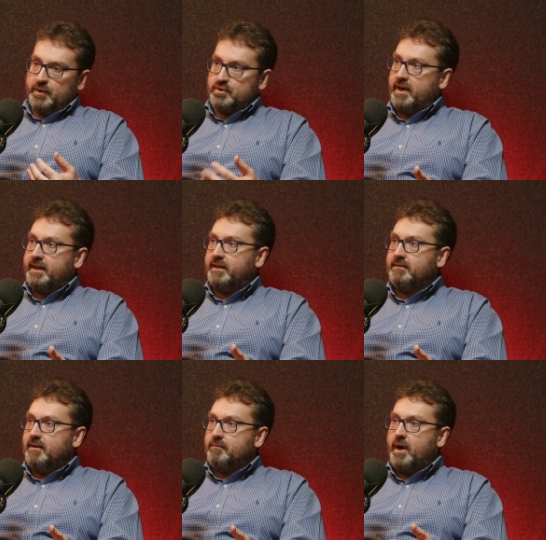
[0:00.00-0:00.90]

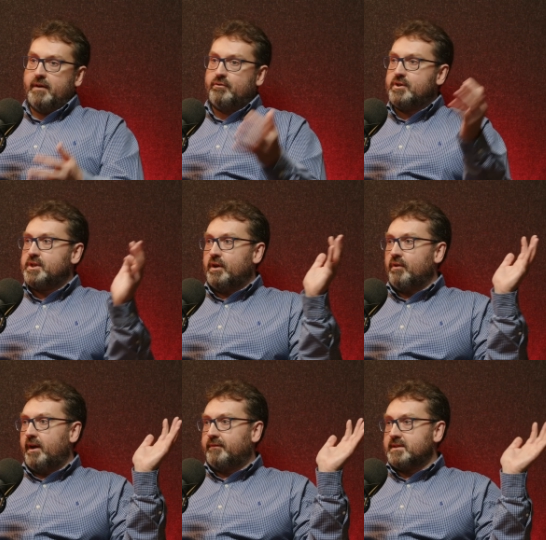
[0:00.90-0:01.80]
training might have originally
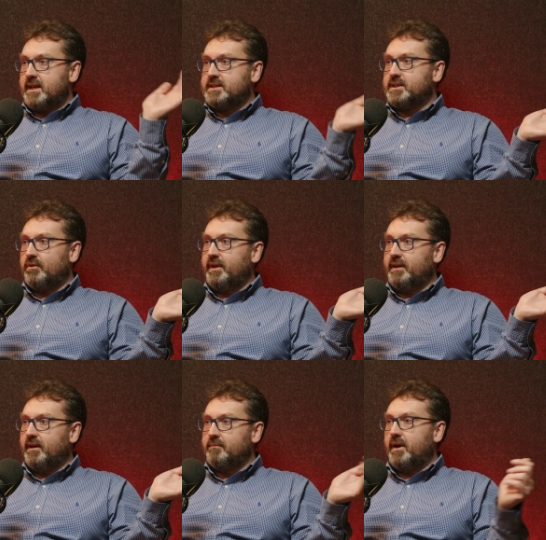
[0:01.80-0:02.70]
arrived as
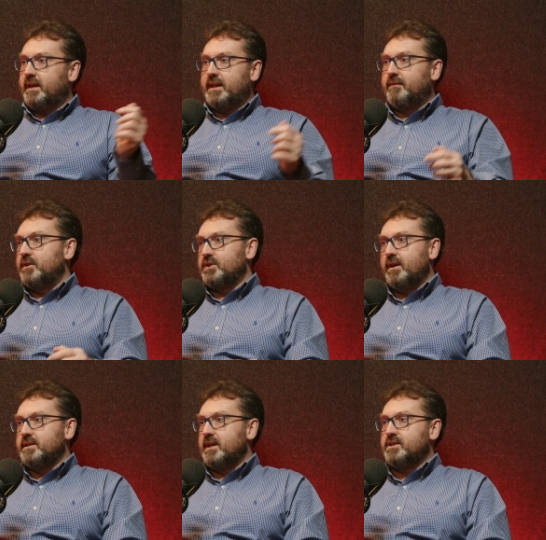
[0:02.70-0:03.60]
S3 and might need
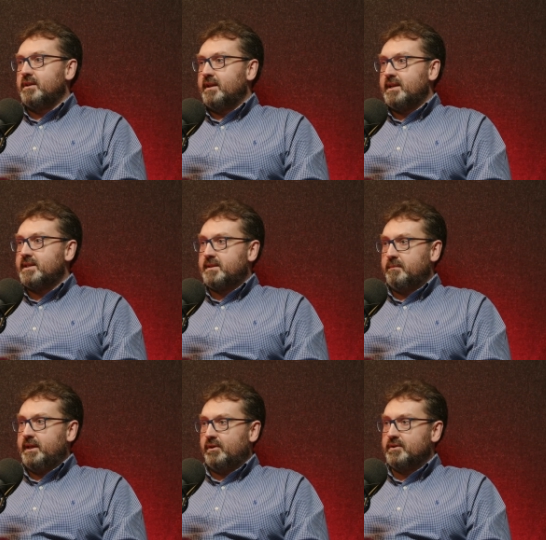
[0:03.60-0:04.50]
visualization in an
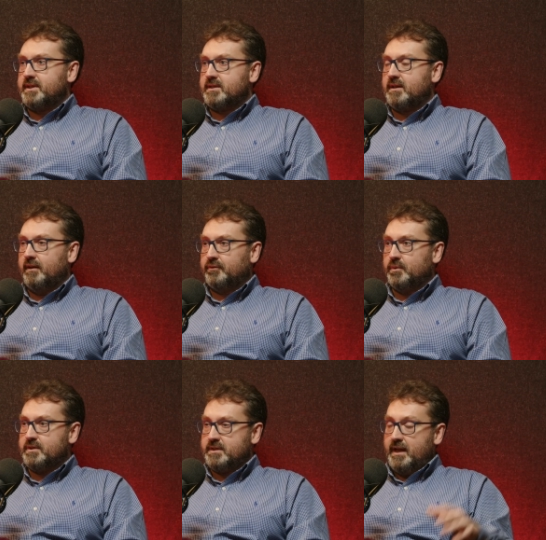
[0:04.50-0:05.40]
SMB context
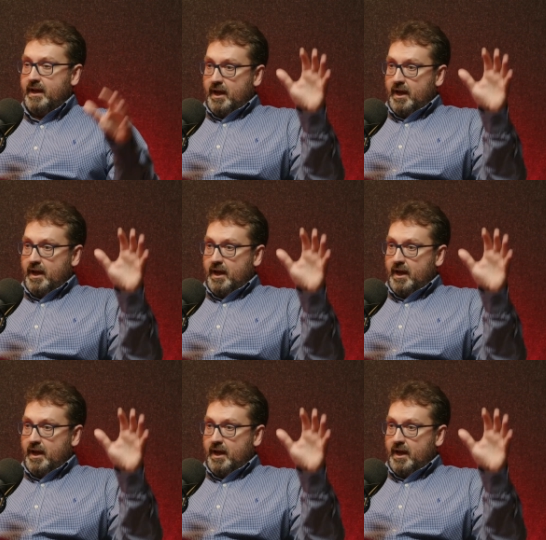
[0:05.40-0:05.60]
afterwards.